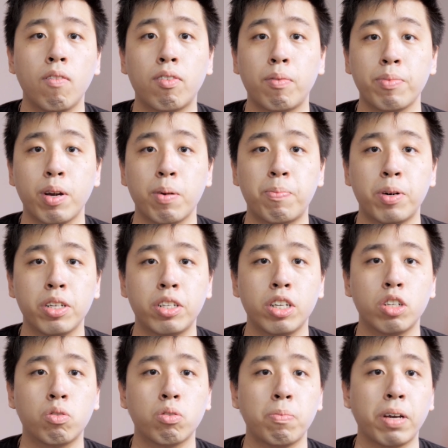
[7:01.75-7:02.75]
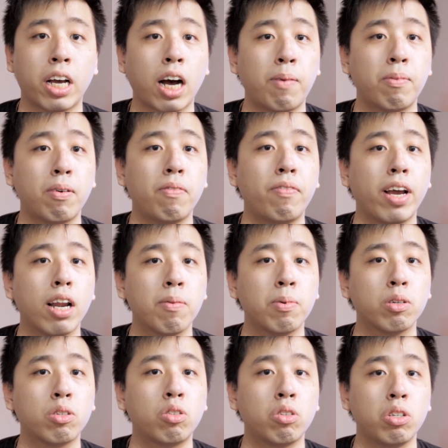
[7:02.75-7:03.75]
from your purchase will become
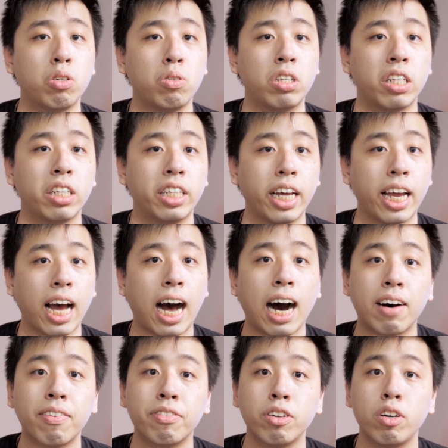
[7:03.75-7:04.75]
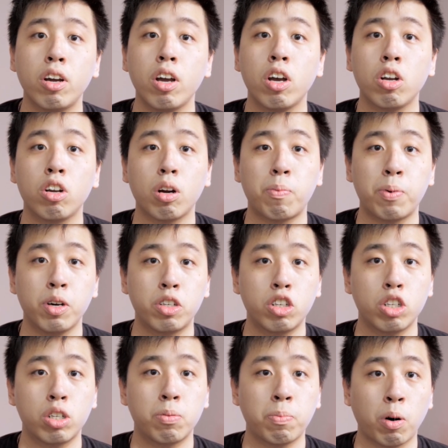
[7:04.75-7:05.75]
available to you the day after your
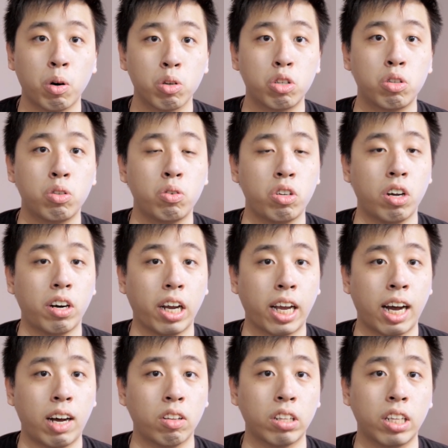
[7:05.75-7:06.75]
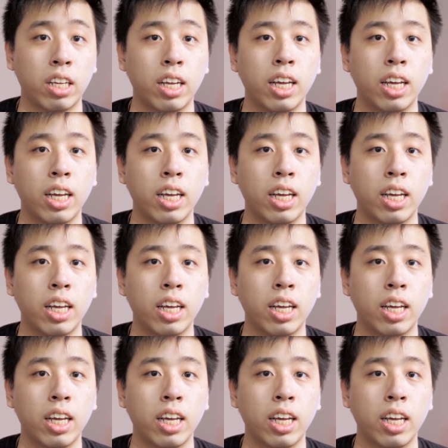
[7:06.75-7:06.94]
purchase posts to your account.